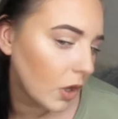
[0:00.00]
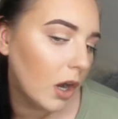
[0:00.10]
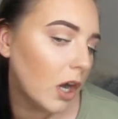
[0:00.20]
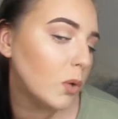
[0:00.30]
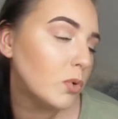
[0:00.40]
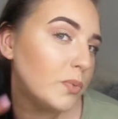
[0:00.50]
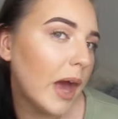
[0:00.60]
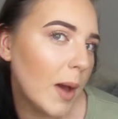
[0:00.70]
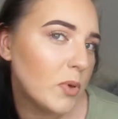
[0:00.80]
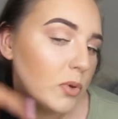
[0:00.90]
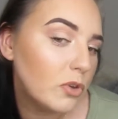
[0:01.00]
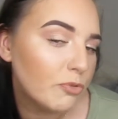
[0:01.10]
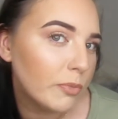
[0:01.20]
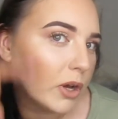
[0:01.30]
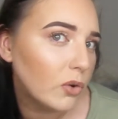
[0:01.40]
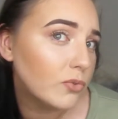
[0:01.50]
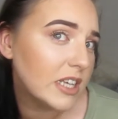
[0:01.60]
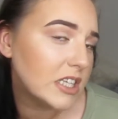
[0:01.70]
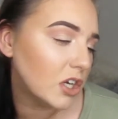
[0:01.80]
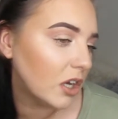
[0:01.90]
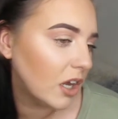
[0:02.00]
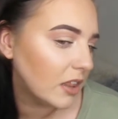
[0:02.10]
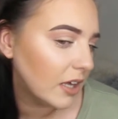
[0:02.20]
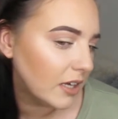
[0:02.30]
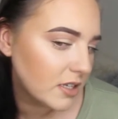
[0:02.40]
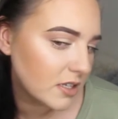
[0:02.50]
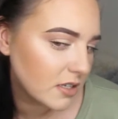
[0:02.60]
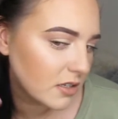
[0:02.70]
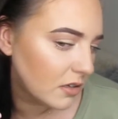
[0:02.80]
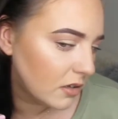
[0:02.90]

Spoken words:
I would be happy if my whole face looked like this,